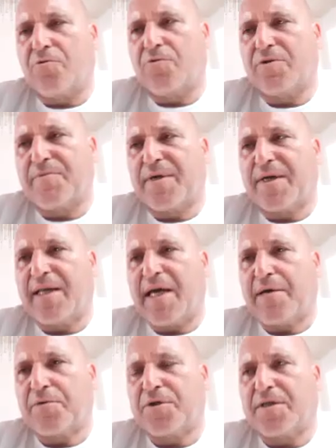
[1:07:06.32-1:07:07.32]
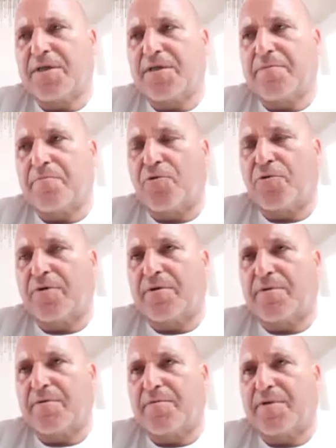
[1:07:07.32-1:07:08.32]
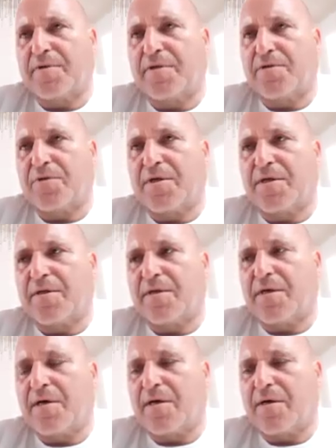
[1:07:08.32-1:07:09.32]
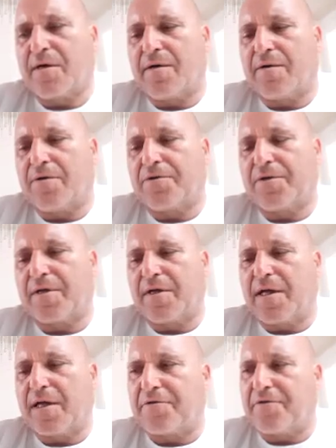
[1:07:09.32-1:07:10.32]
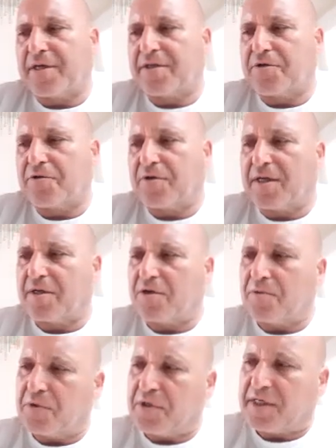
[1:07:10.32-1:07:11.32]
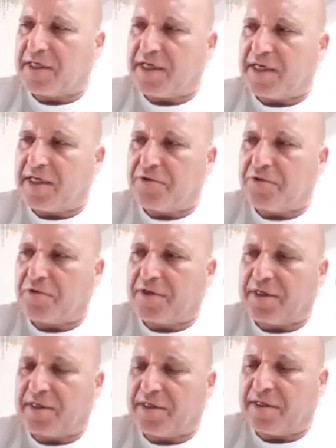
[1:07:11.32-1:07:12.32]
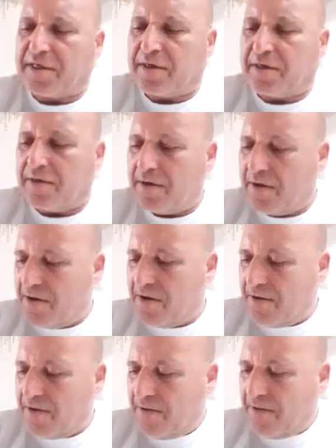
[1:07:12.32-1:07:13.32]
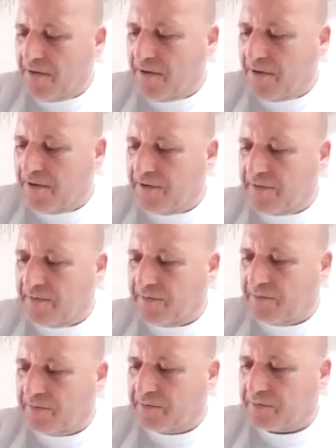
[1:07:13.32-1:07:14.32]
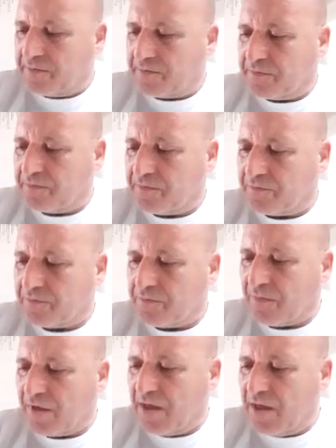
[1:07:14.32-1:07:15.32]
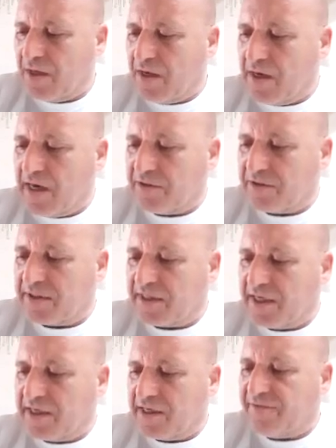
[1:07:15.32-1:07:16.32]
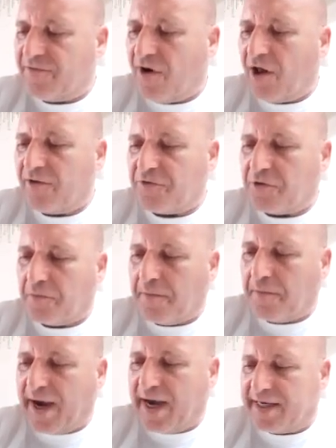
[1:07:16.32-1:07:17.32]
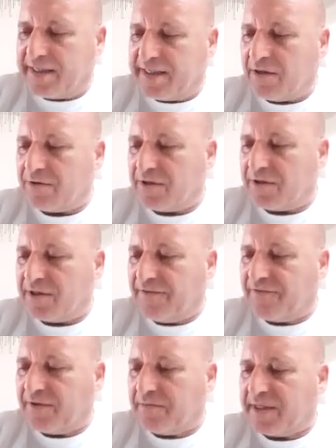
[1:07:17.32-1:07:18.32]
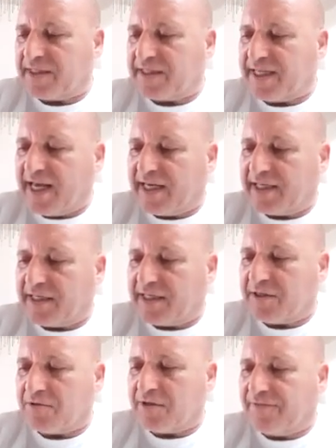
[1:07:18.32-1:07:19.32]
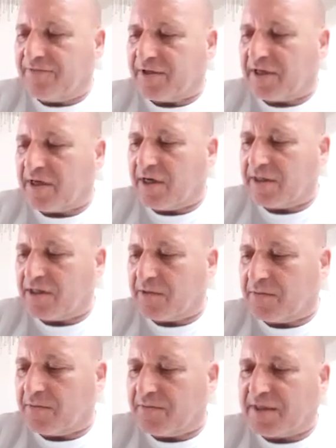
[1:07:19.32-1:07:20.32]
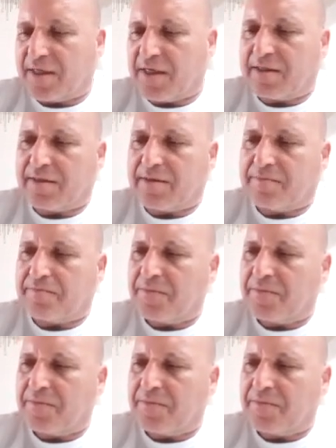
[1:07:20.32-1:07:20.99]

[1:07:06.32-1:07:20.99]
speaking languages is important. I mean, you can learn a lot of things. You can communicate. You can, um, how do you say, evolve your mind on different mentalities, on different customs. And